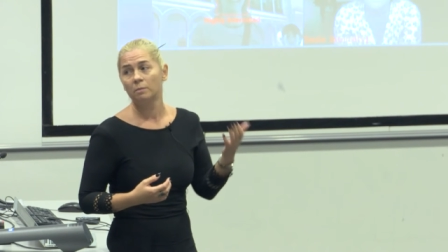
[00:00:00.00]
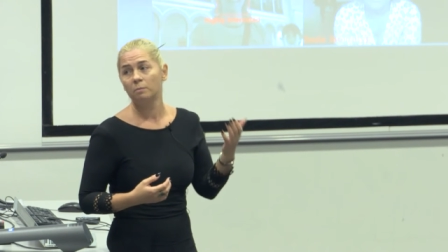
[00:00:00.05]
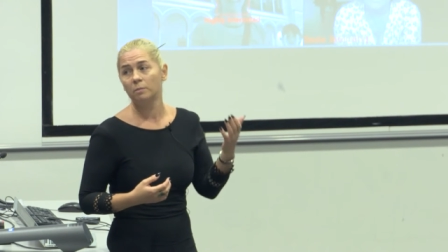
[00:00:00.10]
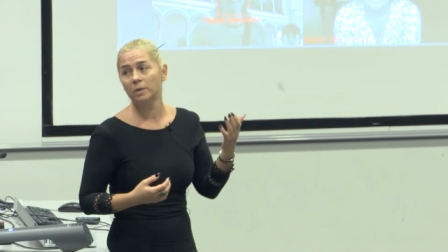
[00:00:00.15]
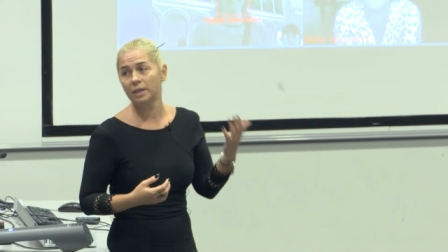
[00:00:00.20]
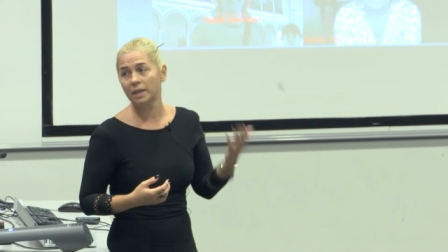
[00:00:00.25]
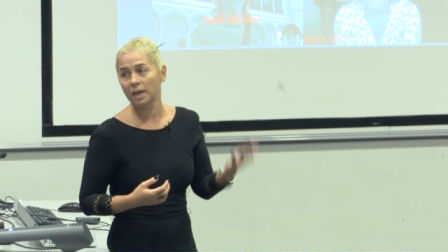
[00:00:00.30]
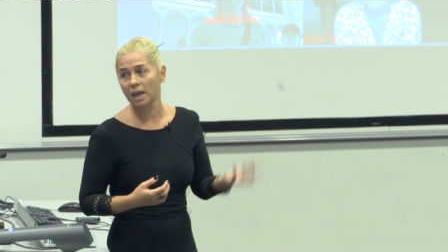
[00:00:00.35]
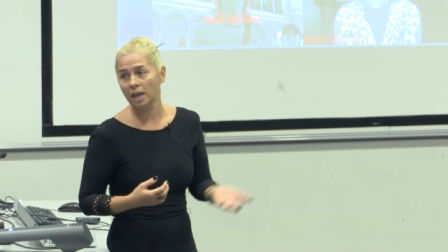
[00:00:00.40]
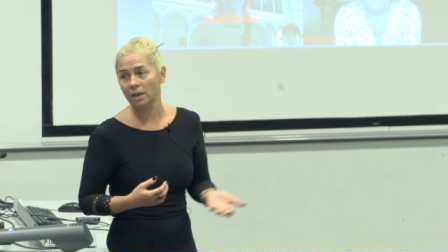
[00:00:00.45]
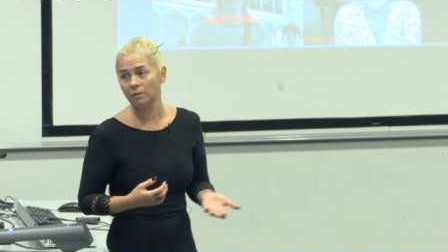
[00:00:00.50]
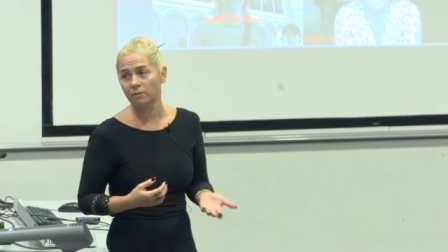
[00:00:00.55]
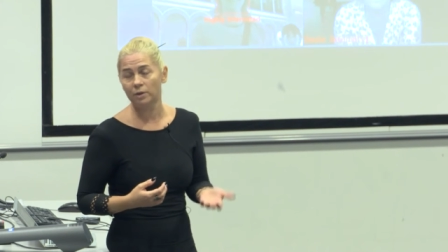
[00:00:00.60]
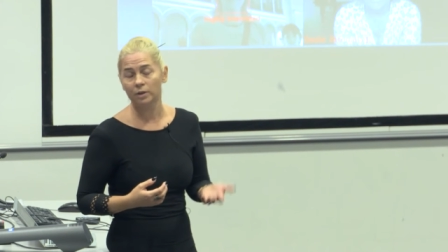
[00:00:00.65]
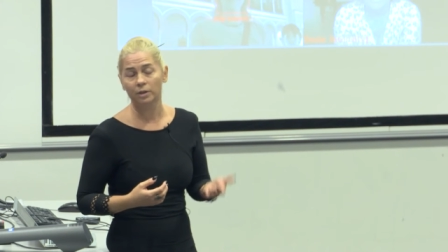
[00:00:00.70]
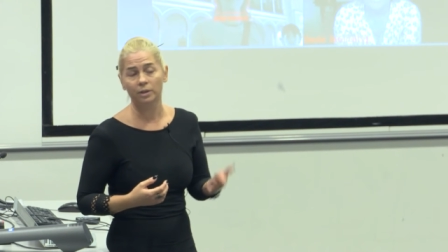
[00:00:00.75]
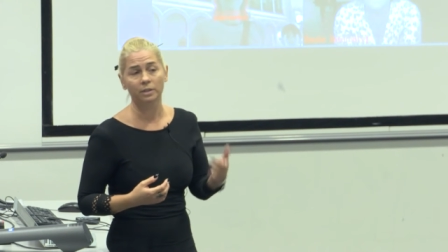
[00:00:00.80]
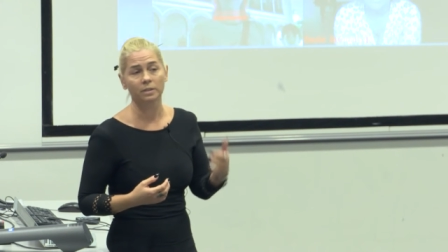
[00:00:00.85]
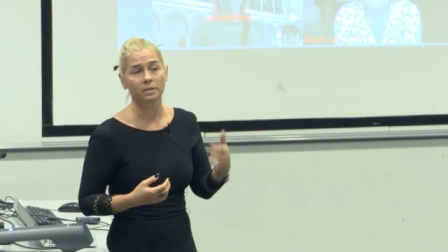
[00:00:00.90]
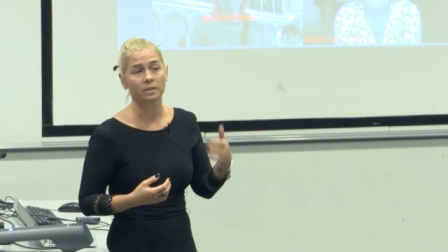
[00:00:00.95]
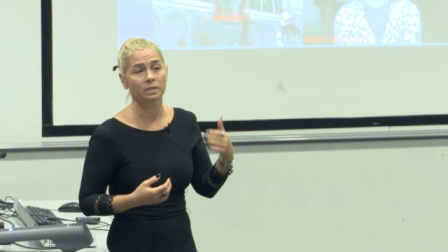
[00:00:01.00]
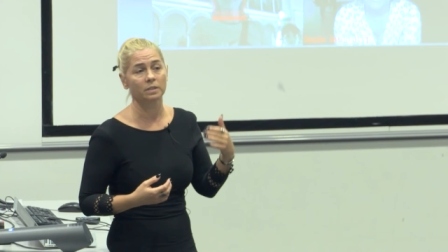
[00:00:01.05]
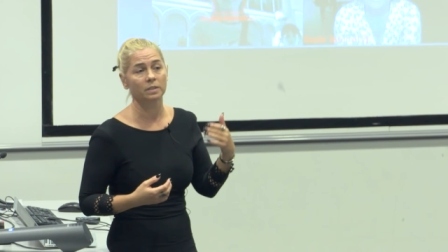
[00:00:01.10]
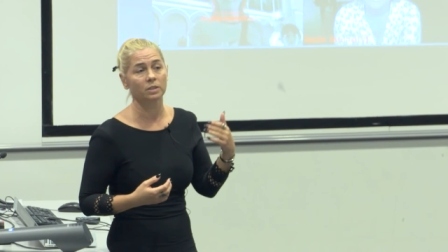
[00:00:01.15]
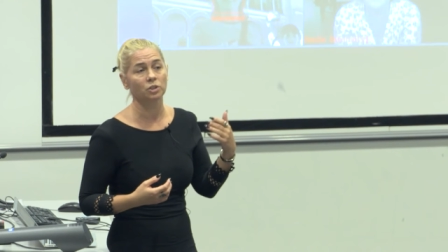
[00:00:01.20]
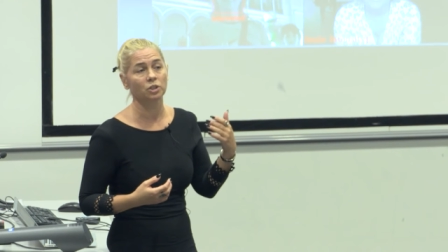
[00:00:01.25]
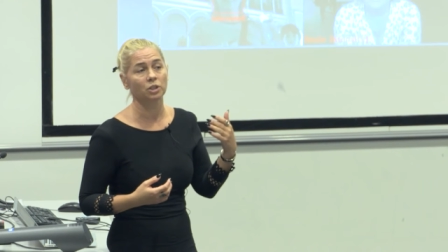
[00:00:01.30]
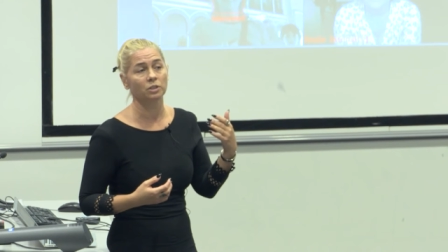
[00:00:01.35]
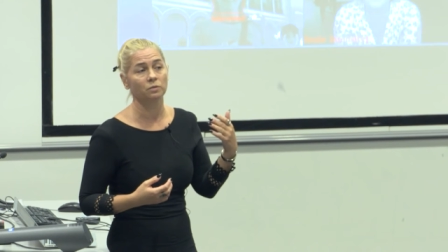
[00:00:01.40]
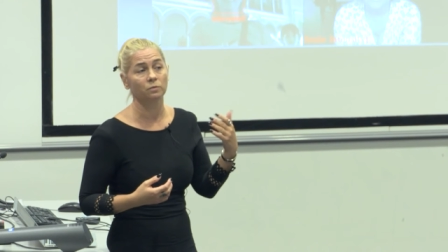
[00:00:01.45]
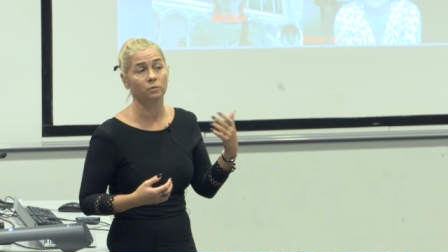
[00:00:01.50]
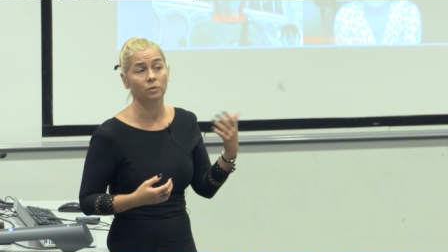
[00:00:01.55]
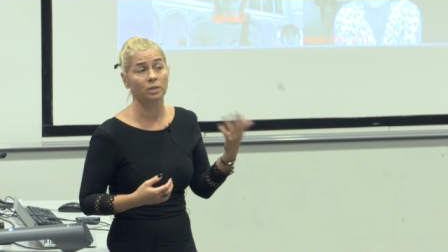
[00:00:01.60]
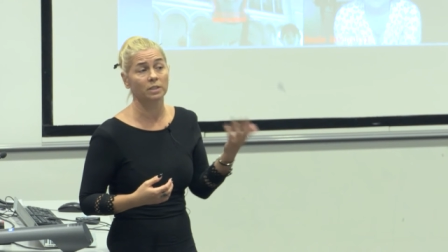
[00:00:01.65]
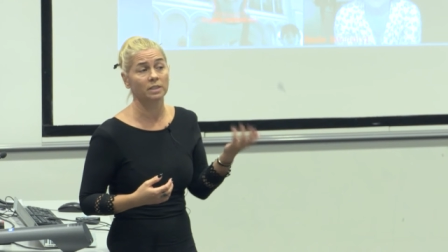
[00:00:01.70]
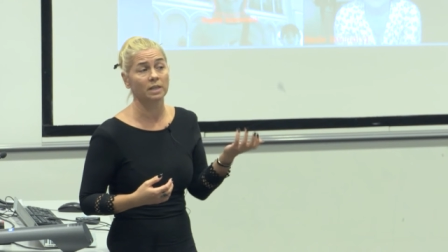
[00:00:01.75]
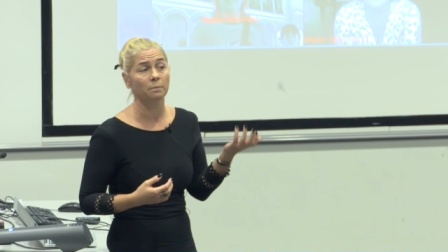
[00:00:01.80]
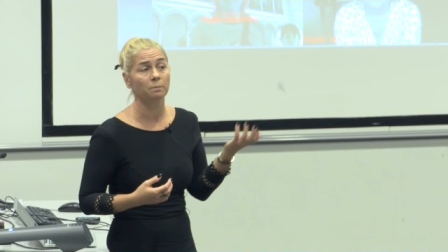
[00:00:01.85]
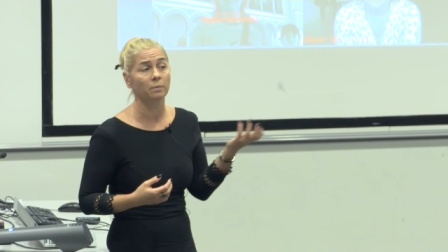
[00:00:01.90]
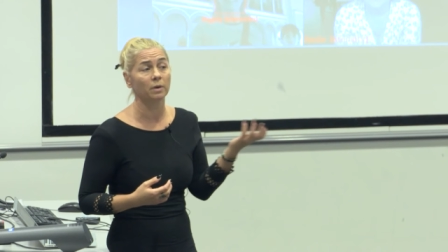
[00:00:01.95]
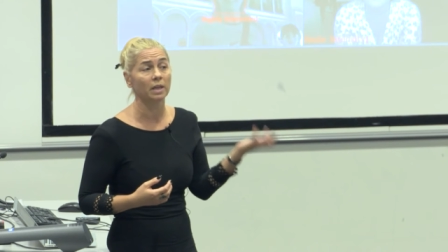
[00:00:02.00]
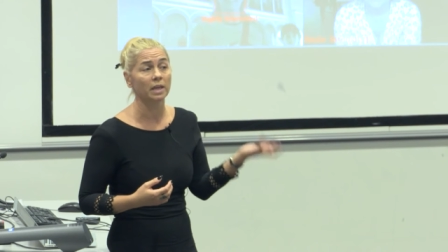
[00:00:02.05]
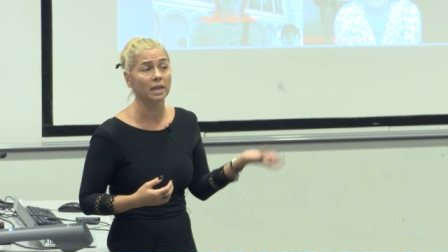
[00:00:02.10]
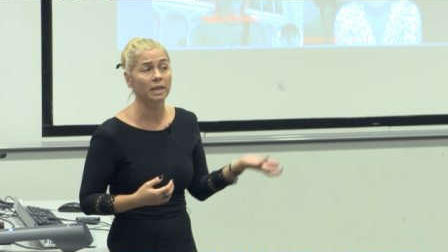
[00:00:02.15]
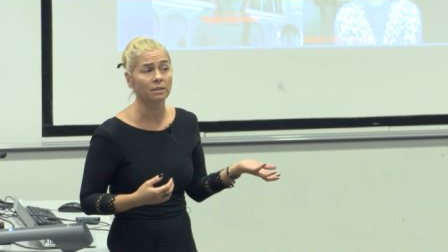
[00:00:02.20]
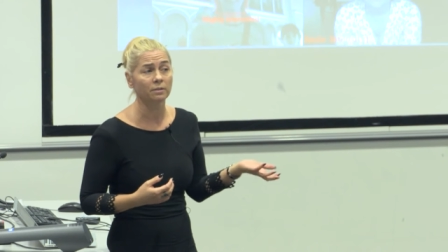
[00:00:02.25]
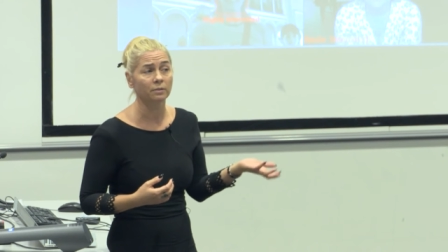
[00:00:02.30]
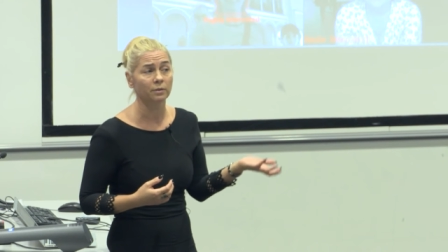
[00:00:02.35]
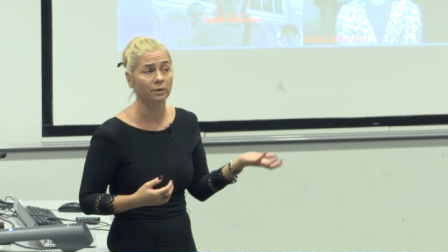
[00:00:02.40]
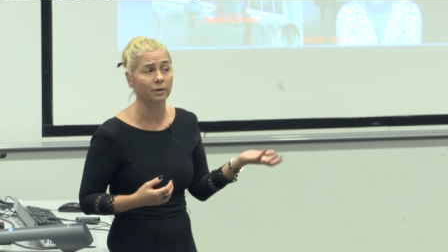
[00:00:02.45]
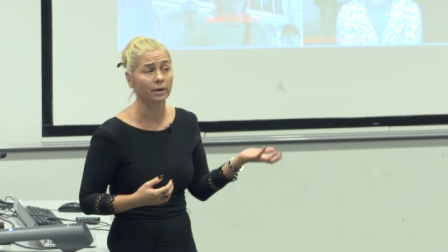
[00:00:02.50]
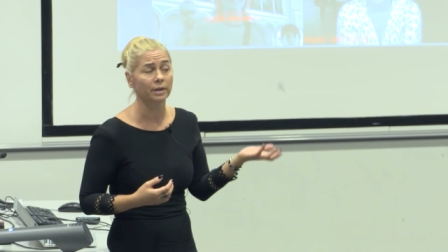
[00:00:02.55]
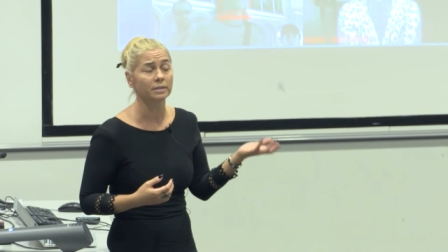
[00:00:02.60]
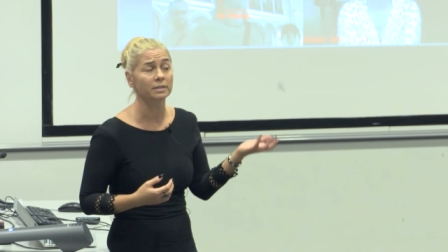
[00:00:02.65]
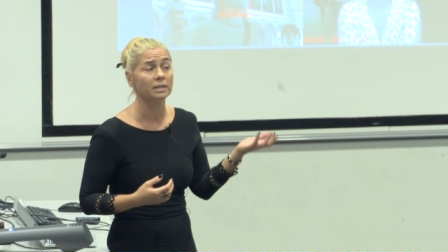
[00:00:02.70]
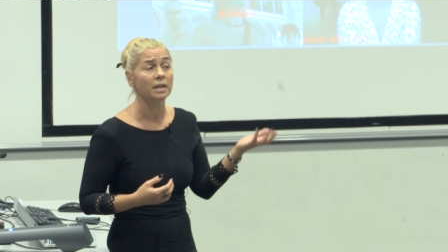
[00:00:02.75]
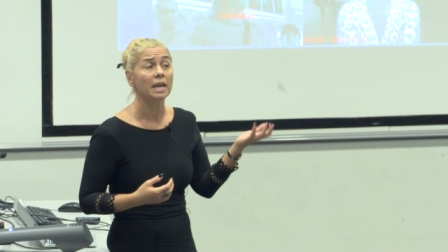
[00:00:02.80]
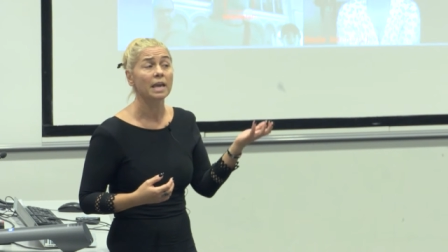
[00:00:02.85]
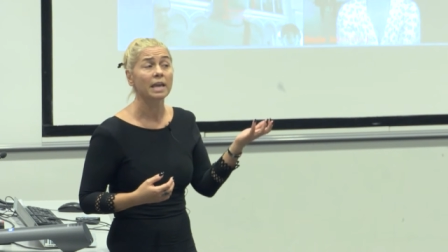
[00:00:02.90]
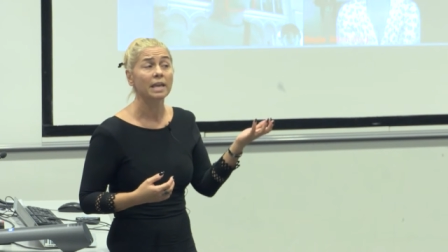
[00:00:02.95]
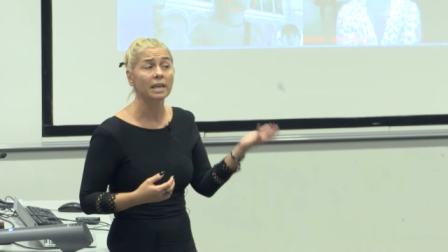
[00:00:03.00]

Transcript: behaviors such as, for example, interest,